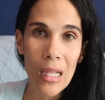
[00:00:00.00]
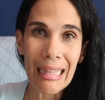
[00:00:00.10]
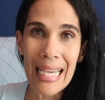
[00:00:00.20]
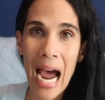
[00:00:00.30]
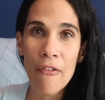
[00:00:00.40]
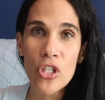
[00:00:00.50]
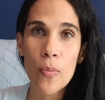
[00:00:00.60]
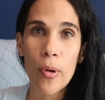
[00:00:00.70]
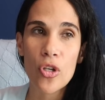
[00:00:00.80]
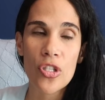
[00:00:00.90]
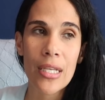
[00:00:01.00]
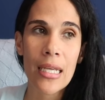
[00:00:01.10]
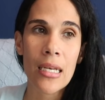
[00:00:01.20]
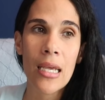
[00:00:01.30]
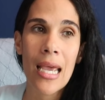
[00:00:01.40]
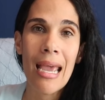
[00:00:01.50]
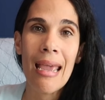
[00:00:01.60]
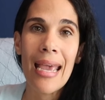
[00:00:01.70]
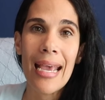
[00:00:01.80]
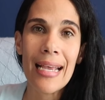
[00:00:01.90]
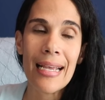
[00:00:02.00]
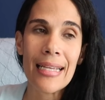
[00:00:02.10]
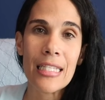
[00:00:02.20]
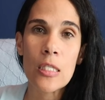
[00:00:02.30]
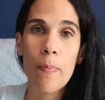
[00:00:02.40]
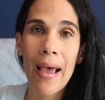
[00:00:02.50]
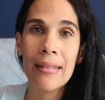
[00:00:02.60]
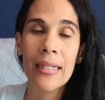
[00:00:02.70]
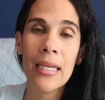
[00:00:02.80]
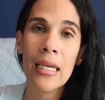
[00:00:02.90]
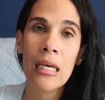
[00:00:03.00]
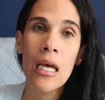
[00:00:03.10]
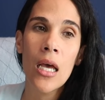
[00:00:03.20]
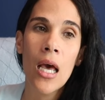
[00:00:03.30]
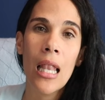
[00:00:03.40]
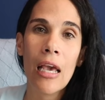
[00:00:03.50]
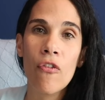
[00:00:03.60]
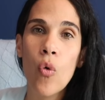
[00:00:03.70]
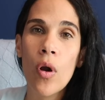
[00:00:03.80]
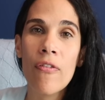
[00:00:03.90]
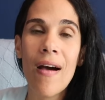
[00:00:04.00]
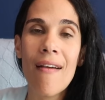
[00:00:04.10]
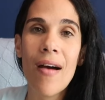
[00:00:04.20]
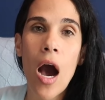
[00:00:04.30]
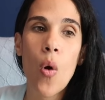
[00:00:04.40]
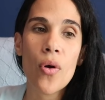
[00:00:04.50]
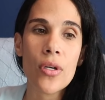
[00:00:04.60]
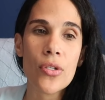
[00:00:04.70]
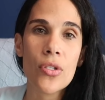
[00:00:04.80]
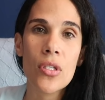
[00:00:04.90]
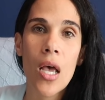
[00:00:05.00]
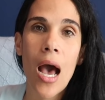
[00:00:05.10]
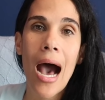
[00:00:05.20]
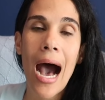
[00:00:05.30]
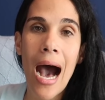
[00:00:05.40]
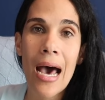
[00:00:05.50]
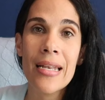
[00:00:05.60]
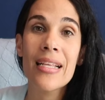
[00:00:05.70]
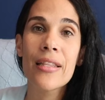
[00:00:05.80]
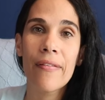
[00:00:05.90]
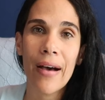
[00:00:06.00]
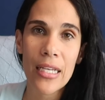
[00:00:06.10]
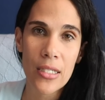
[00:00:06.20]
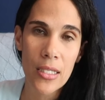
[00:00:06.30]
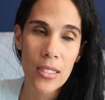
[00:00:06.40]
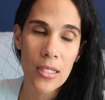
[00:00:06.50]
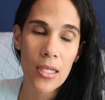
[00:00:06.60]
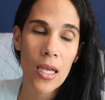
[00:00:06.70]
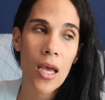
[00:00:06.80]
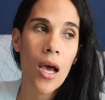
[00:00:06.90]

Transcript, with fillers: the average person is spending like four to five hours on devices.